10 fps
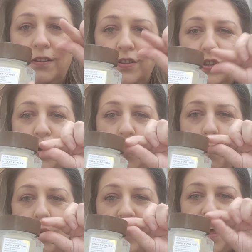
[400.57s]

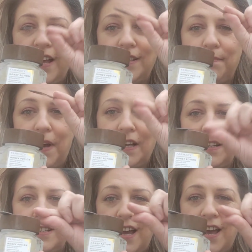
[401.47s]
scoop that is
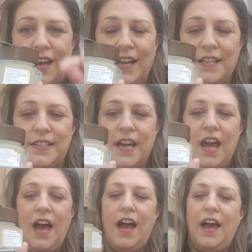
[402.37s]
magnetised
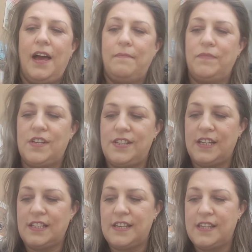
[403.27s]
to
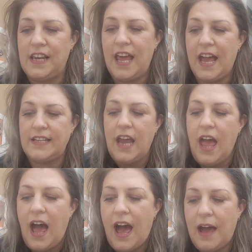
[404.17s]
stick to the lid.
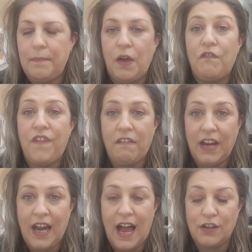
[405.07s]

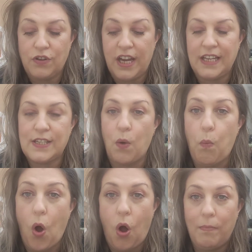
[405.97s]
Very hydrating. It's a
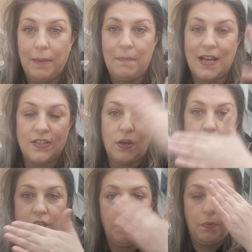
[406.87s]
warming mask, so
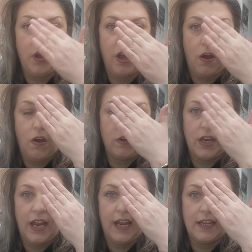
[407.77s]
when you put it
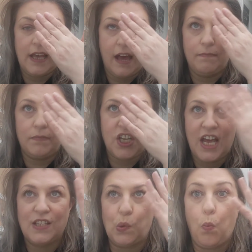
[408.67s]
on, it
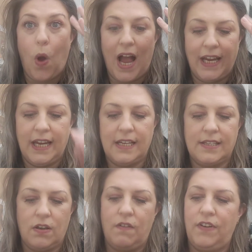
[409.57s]
turns white.
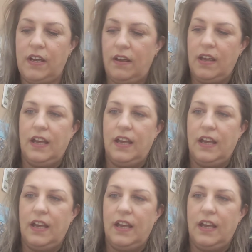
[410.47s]
It's sort of a